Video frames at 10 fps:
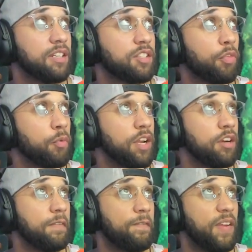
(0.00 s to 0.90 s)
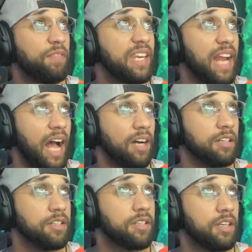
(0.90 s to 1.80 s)
It's three hundred and fifty
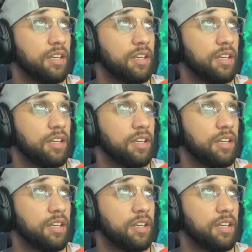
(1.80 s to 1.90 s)
dollars.